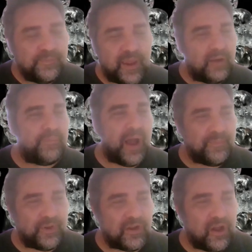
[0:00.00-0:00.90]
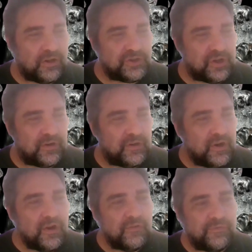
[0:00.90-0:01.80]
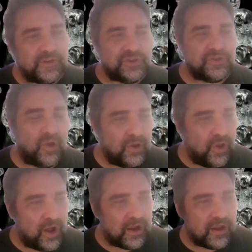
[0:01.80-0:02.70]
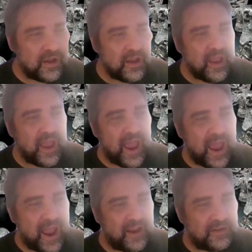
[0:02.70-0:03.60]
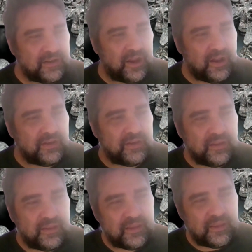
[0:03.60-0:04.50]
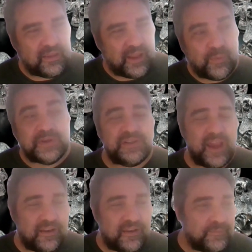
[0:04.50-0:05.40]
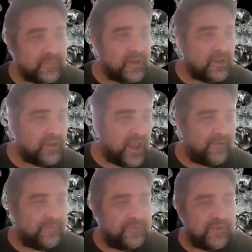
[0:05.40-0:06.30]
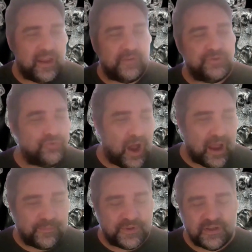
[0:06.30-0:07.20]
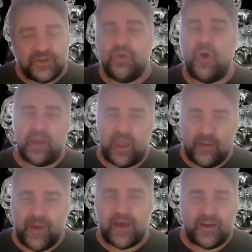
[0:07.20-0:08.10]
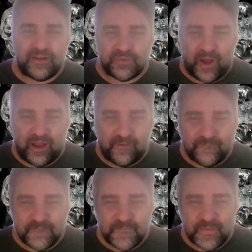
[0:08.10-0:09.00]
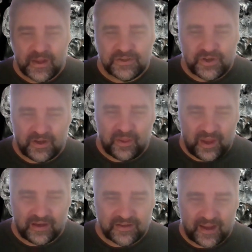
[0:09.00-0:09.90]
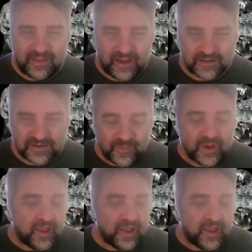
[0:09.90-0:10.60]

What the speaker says: been in popular culture for so long, and like we said, you have native tribes talking about it as well. Certain things like this,